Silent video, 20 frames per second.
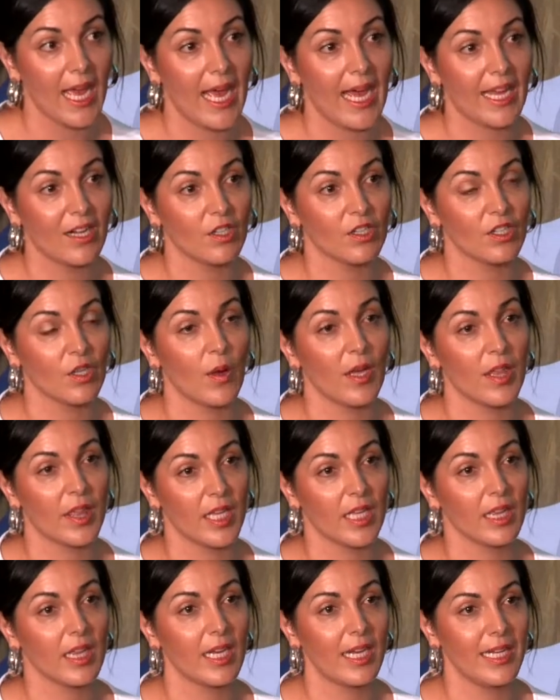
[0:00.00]
and so I
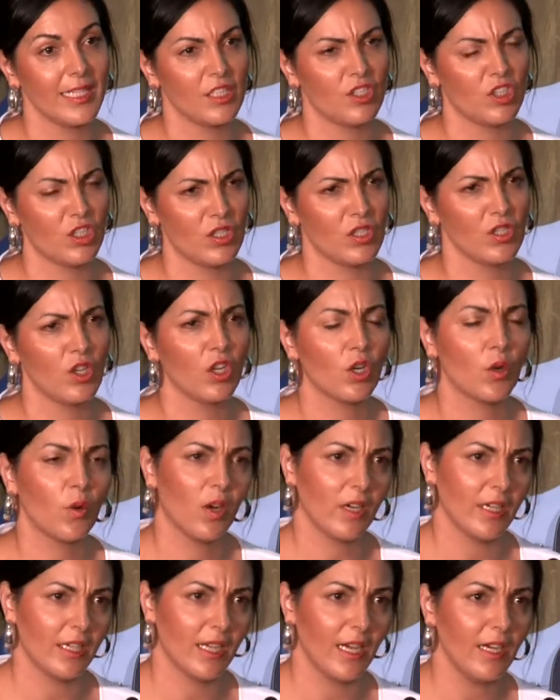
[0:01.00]
think that it's just not
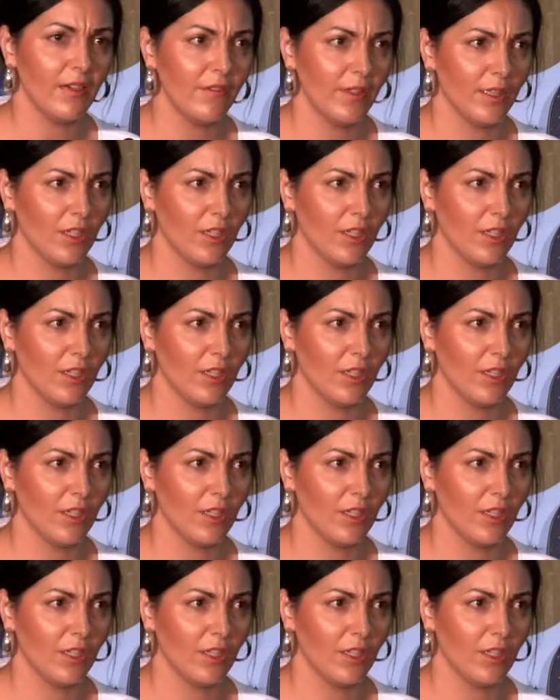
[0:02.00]
quite enough.